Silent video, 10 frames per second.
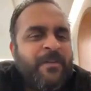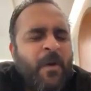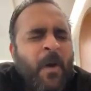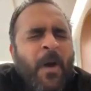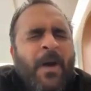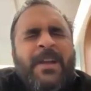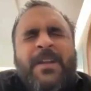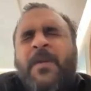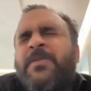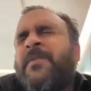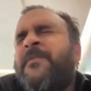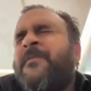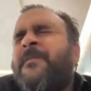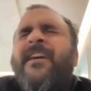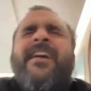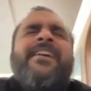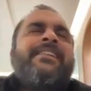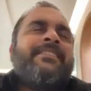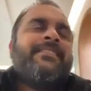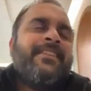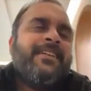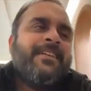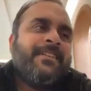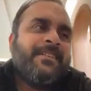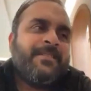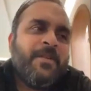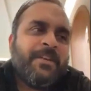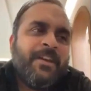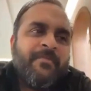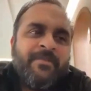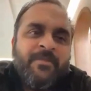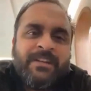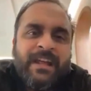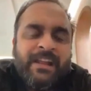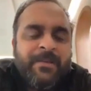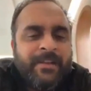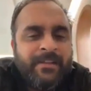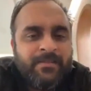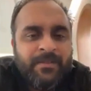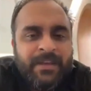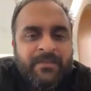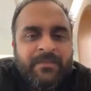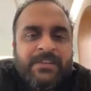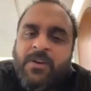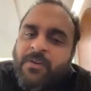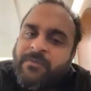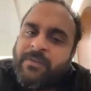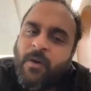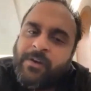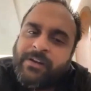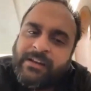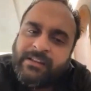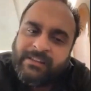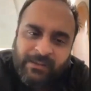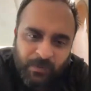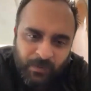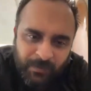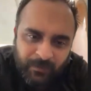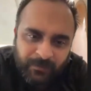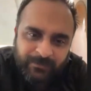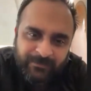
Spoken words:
everywhere, all around the world, talking about what Taliban is doing, which we already knew,